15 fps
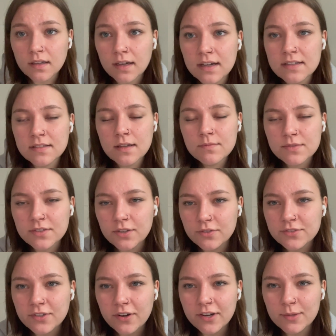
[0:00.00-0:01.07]
Guys, I'm so
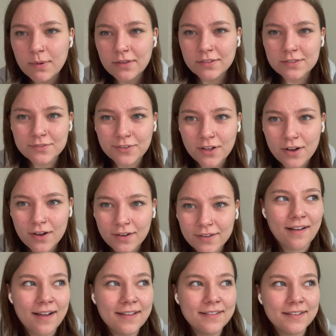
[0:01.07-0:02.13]
sorry about this vlog.
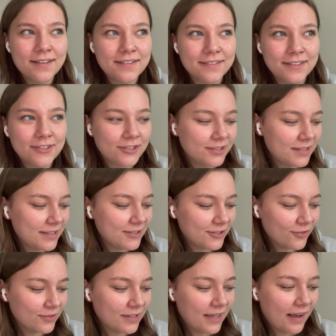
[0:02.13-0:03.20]
I literally
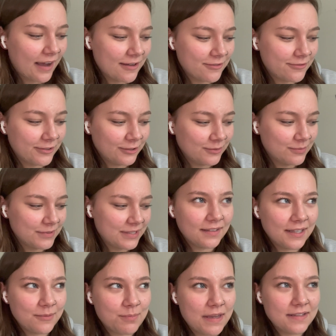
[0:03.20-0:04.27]
don't think i filmed
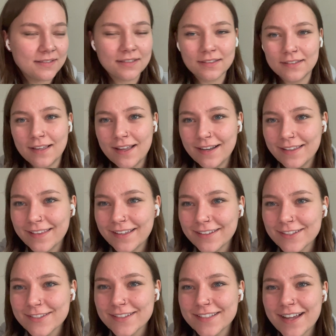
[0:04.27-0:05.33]
like basically anything
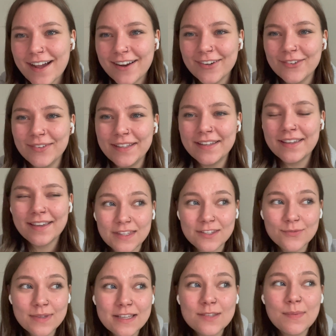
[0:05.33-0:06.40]
this entire week.
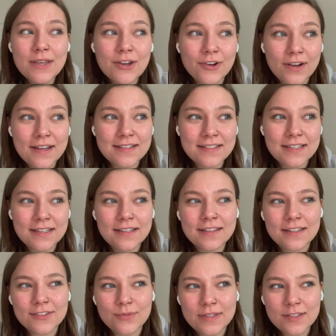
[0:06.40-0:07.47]
This week's been crazy.
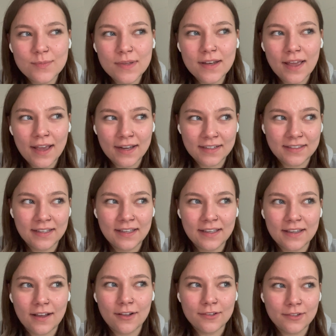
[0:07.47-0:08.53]
This week's been
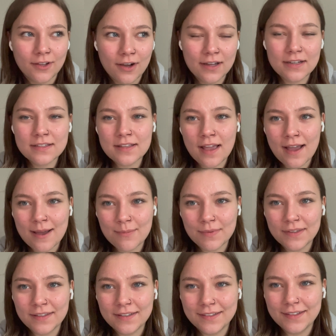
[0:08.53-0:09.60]
hectic. A lot has
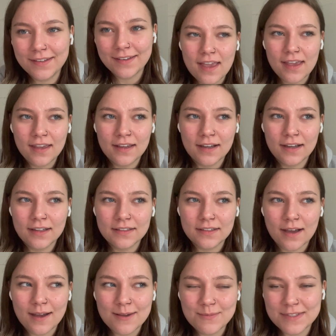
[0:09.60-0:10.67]
happened and
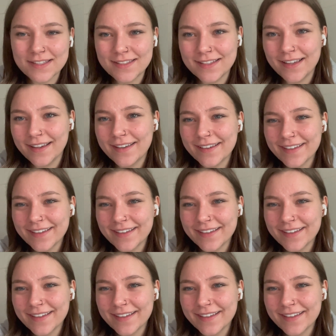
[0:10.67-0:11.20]
I'm sick.